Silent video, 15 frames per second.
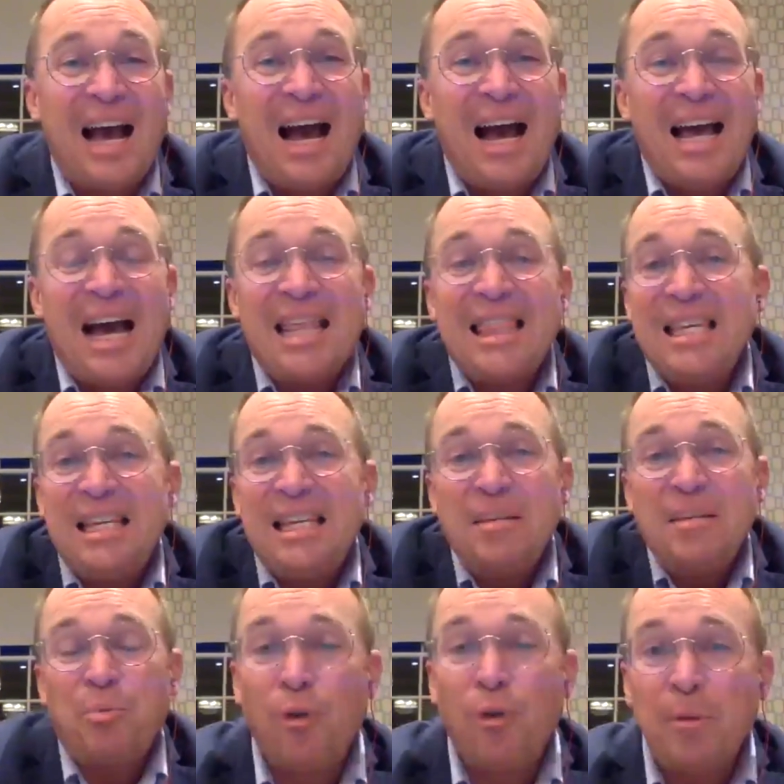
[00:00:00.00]
I, I, think it
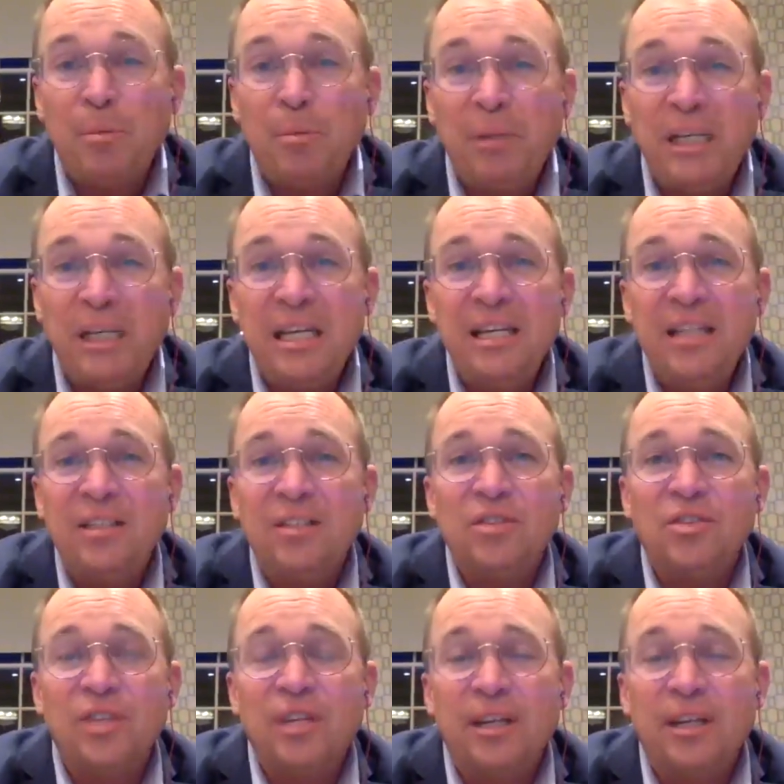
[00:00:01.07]
probably is.